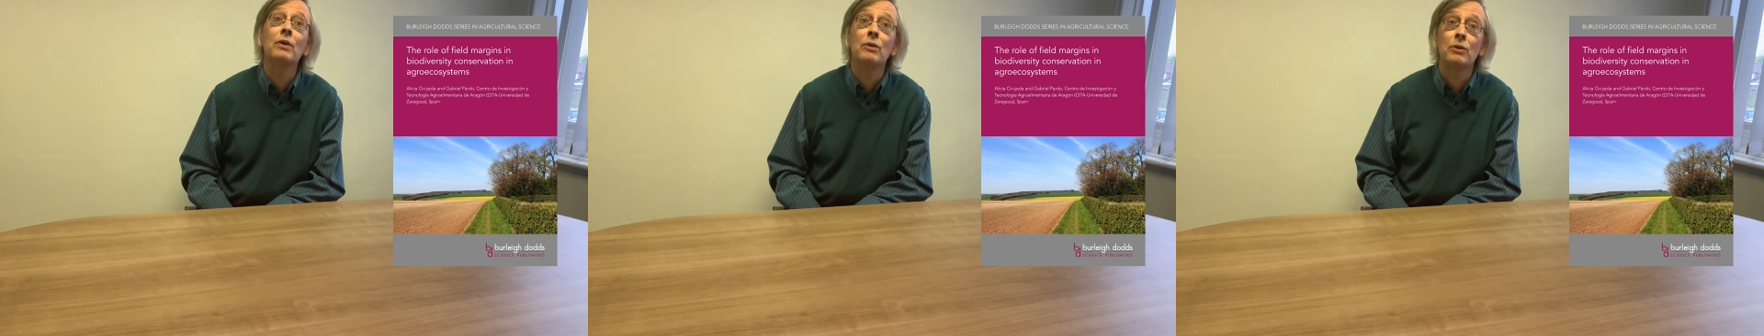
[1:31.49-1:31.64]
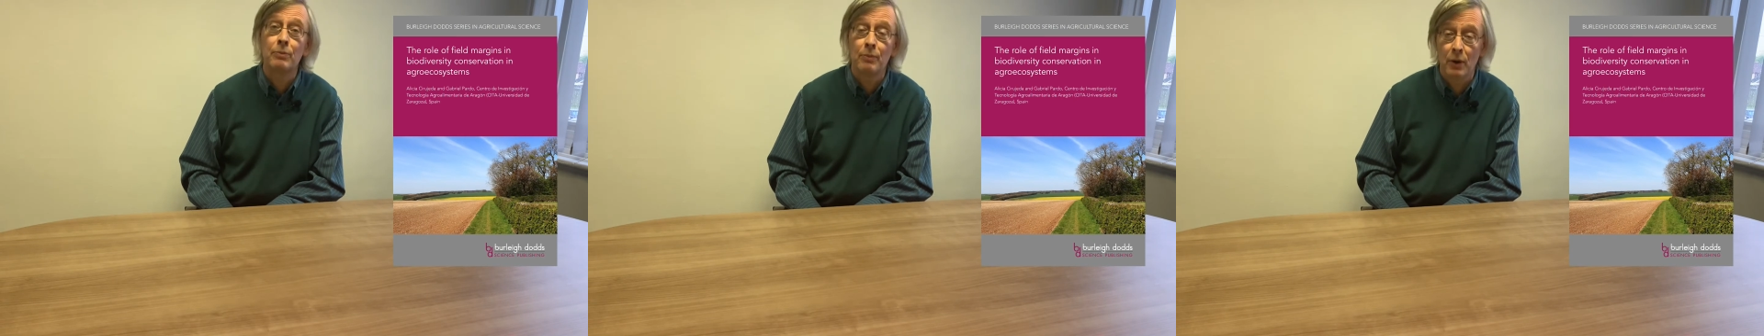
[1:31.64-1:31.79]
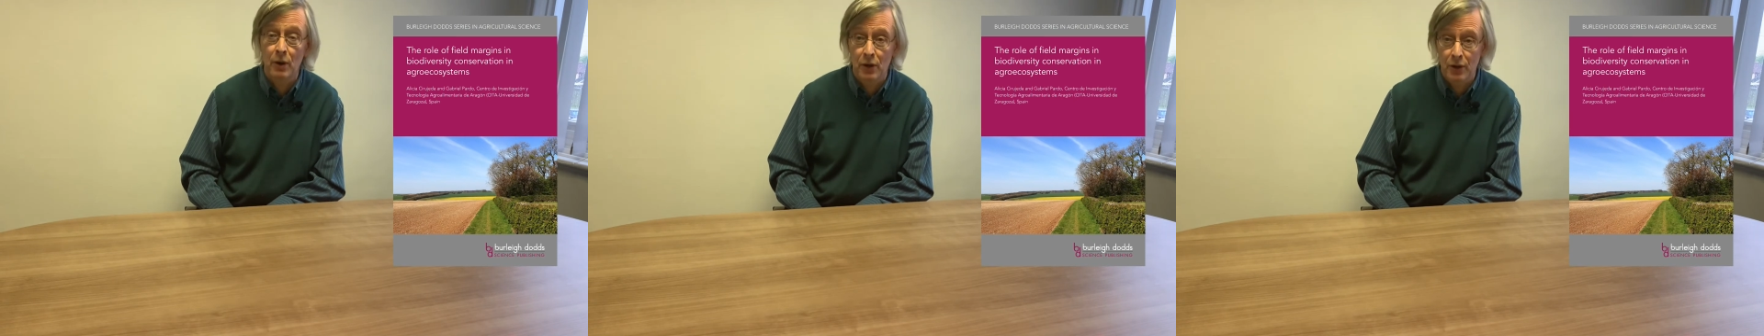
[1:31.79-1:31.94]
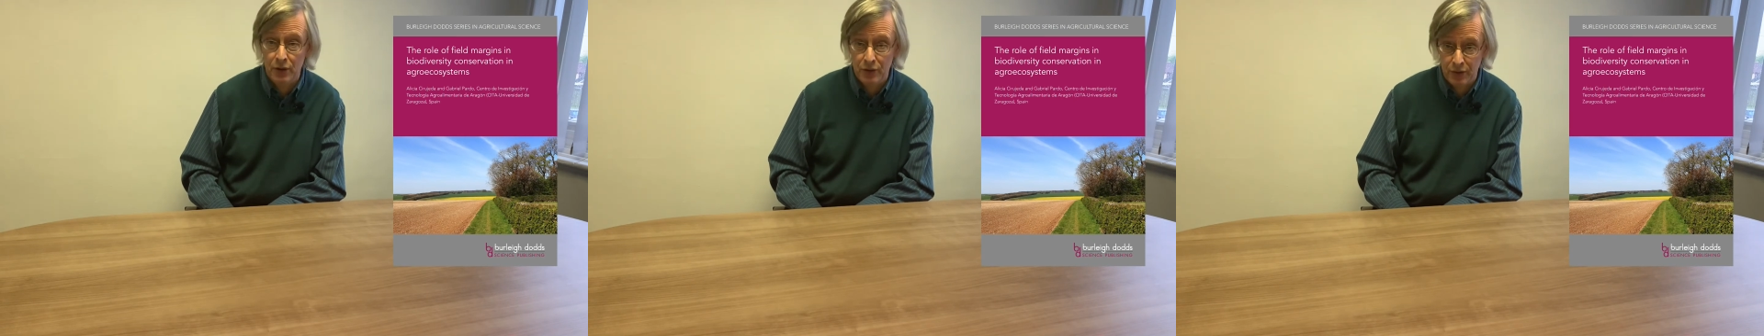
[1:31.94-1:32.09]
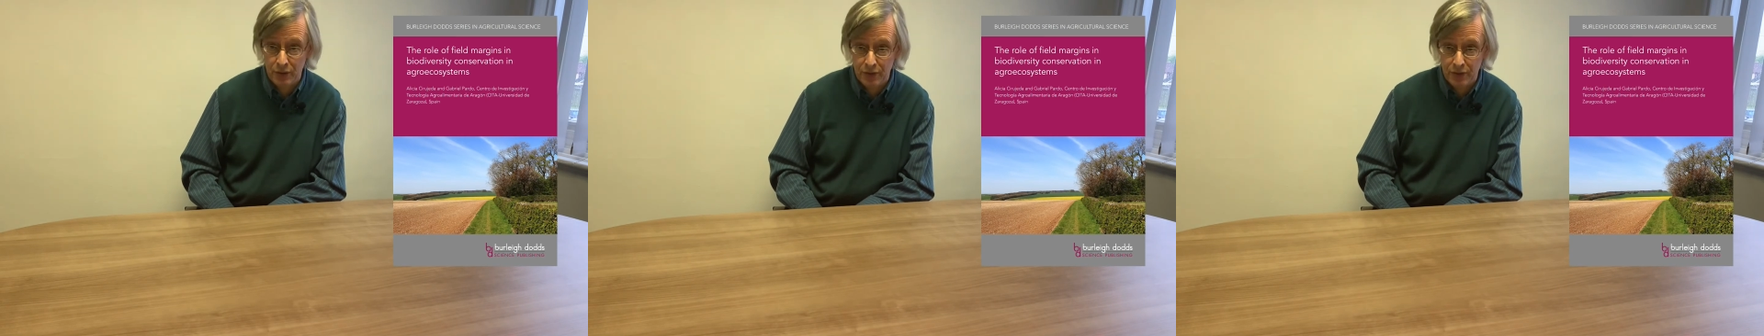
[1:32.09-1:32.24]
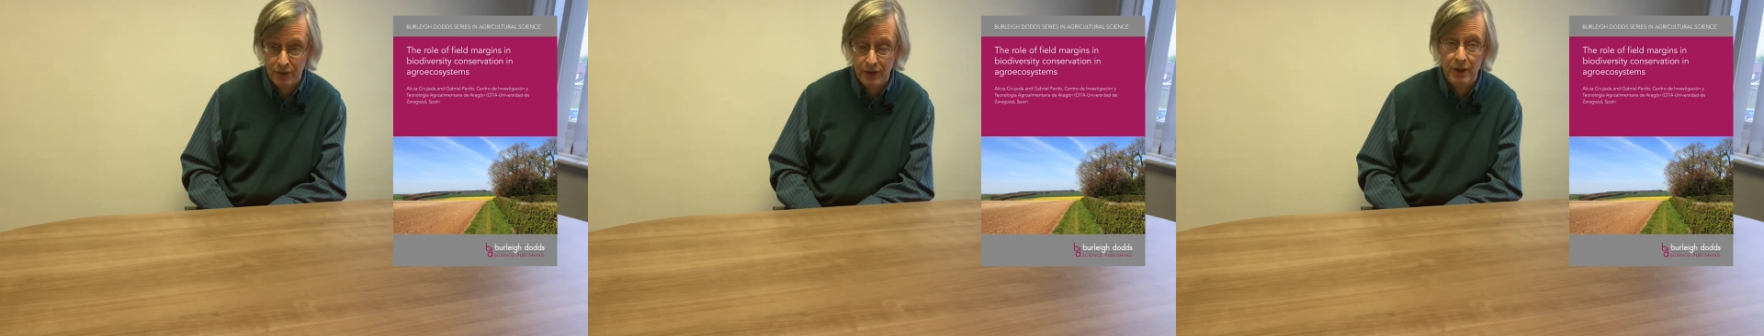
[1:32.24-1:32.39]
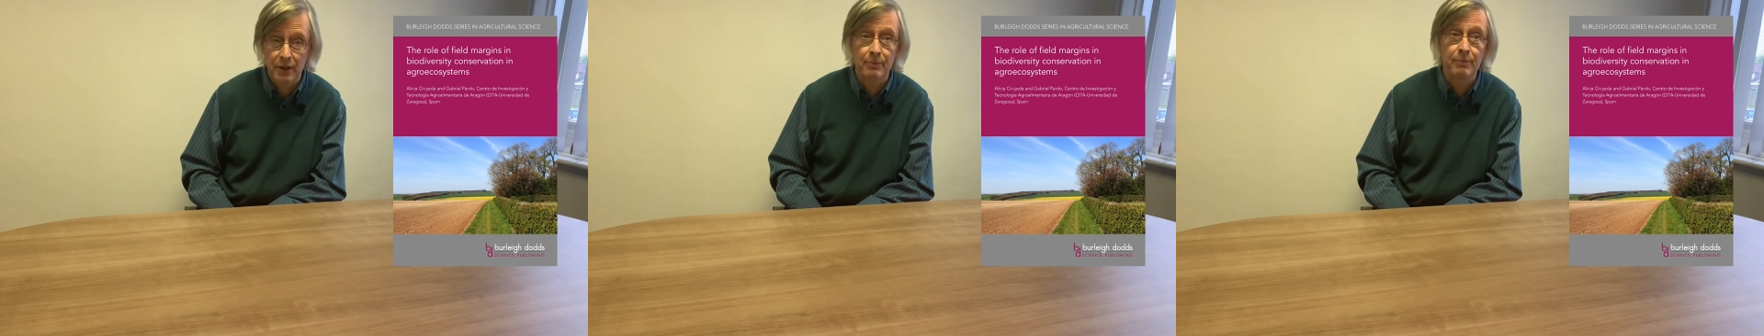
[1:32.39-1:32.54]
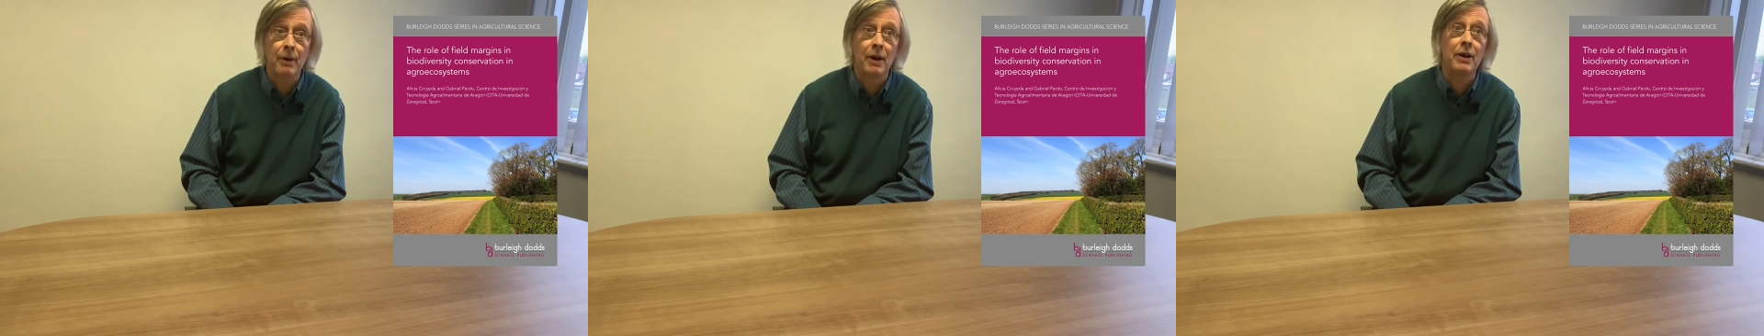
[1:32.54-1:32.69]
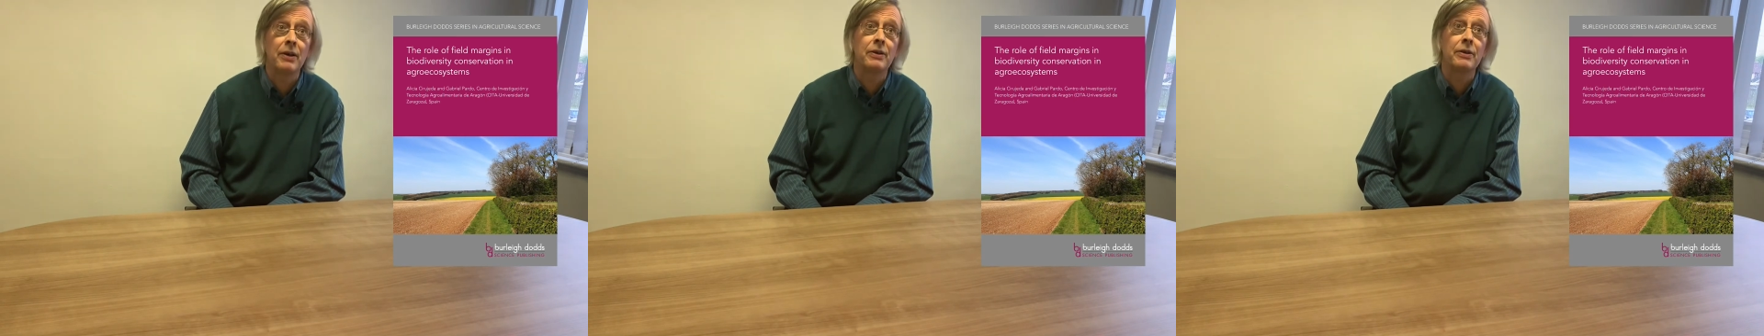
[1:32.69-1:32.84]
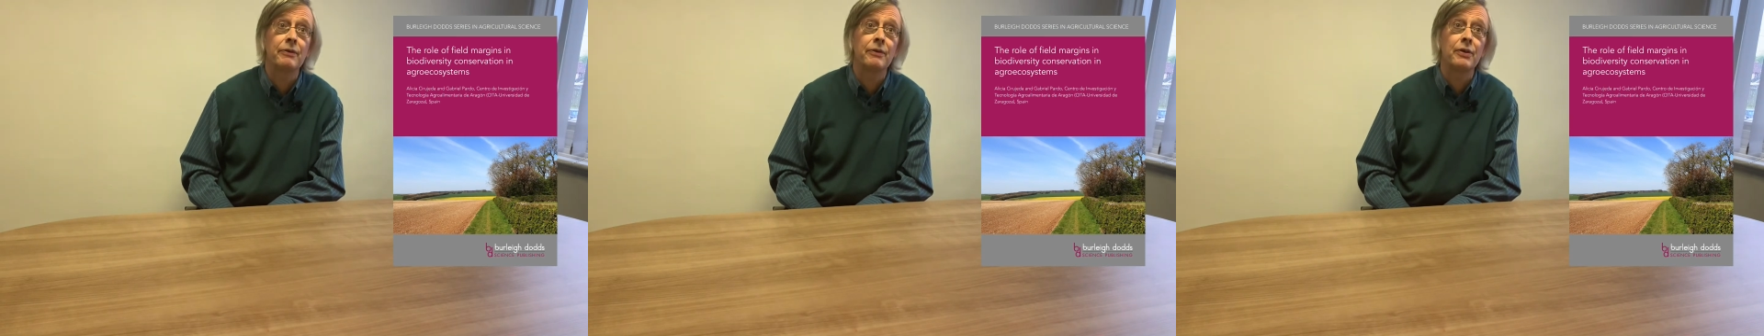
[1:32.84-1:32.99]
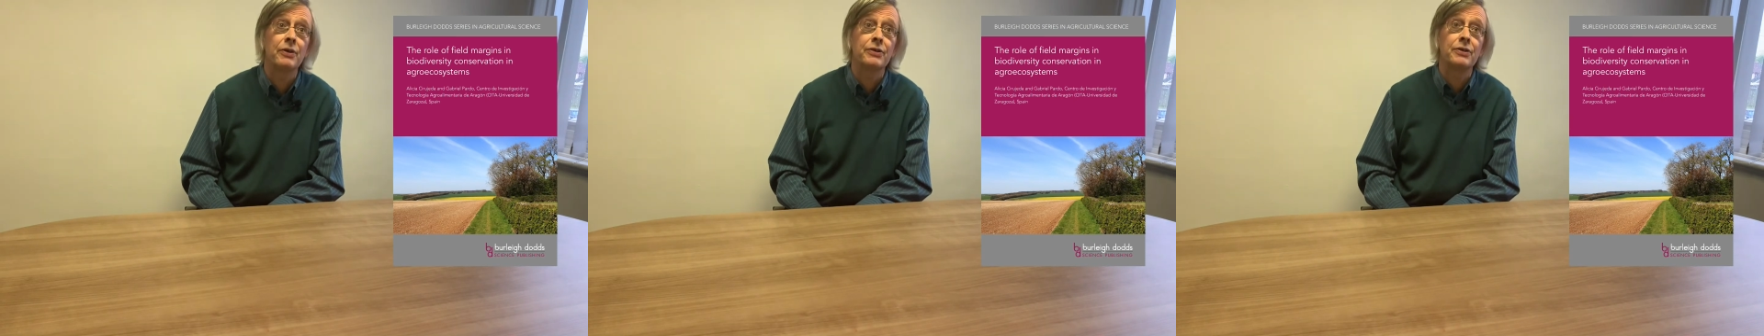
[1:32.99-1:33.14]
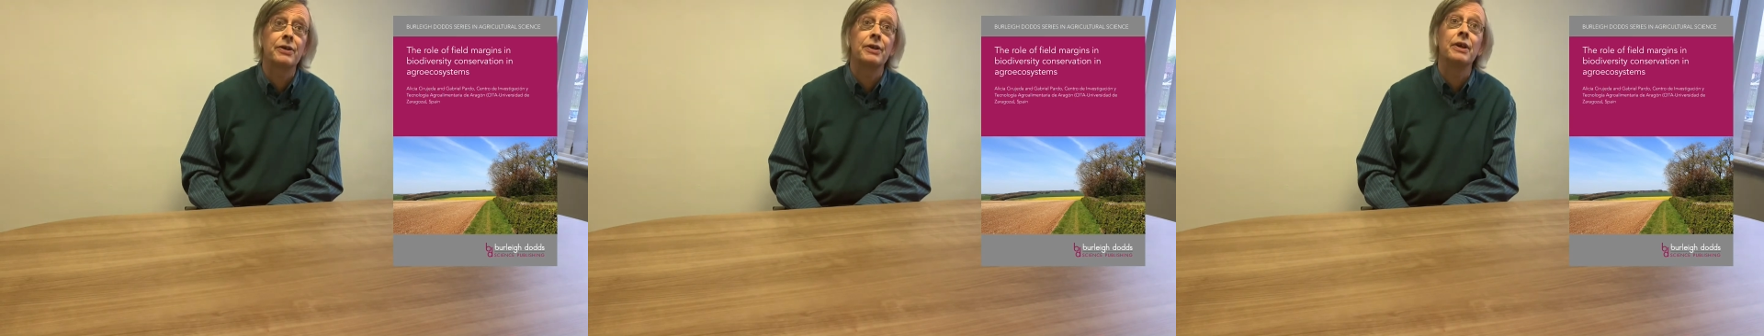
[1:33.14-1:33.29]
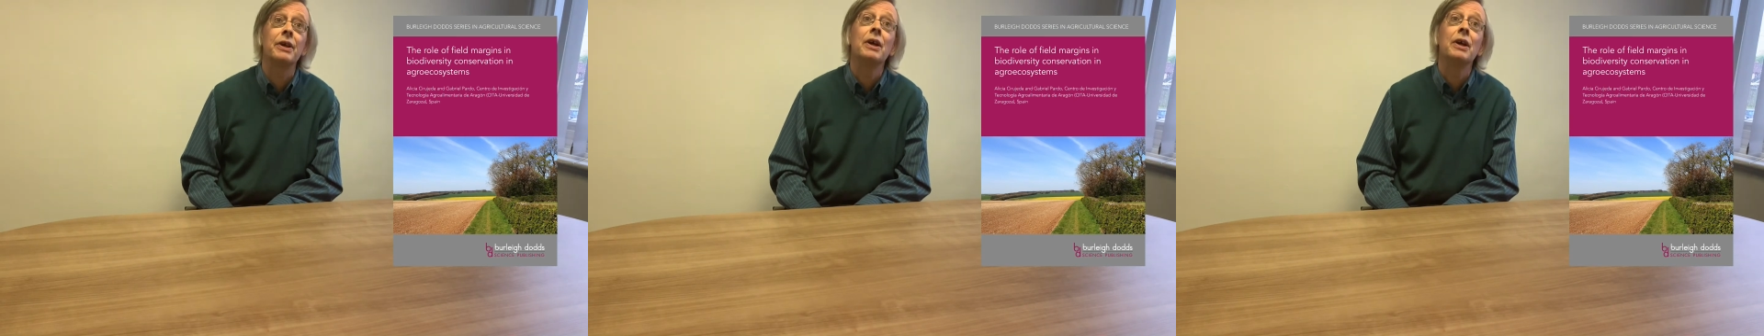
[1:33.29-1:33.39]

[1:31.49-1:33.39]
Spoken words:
margins in biodiversity